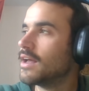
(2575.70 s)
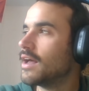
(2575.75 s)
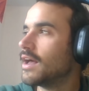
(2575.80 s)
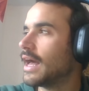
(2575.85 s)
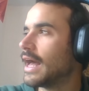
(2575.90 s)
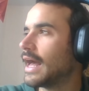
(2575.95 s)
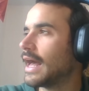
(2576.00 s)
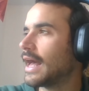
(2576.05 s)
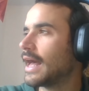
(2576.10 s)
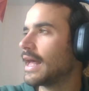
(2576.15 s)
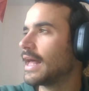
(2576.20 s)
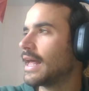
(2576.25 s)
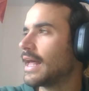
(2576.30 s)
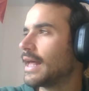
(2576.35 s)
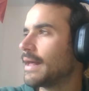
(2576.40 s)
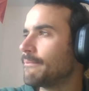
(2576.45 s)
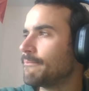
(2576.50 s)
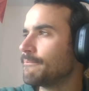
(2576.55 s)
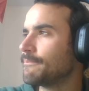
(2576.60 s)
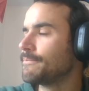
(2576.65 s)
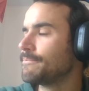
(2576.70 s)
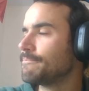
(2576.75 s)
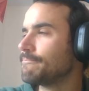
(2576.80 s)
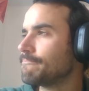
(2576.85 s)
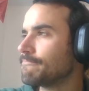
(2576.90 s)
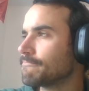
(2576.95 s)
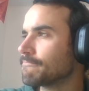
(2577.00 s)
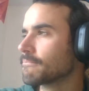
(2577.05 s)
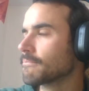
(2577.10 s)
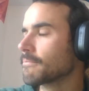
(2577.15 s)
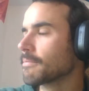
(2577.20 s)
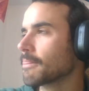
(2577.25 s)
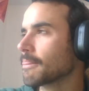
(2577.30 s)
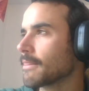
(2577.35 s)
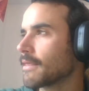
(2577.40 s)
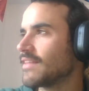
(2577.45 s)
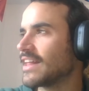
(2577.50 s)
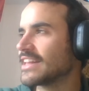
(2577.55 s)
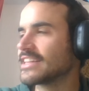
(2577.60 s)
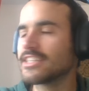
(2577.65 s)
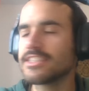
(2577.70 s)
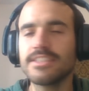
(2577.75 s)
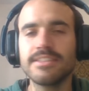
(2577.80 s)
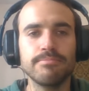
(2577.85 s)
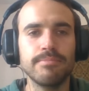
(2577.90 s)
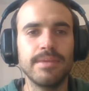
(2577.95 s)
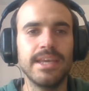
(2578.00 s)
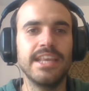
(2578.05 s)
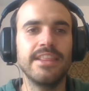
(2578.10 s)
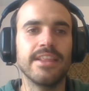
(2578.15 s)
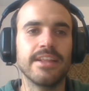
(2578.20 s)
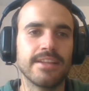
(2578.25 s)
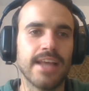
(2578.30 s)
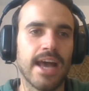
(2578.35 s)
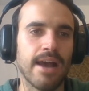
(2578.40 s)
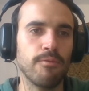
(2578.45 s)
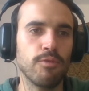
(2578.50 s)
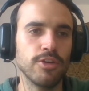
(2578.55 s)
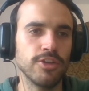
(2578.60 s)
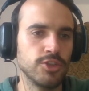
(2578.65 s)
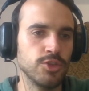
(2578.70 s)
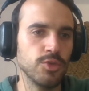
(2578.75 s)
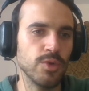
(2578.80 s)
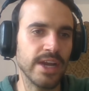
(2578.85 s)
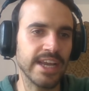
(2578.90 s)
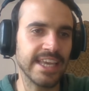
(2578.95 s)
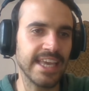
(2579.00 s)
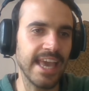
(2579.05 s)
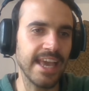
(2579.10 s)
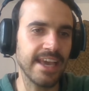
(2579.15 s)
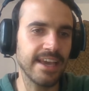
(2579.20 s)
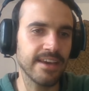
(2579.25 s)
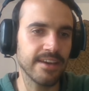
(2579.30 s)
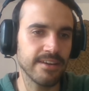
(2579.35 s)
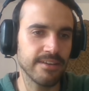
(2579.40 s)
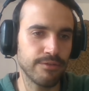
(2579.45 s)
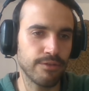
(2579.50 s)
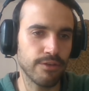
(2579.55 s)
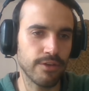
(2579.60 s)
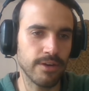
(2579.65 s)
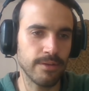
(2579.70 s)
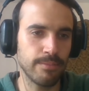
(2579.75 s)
That doesn't mean that I wouldn't do a gig for a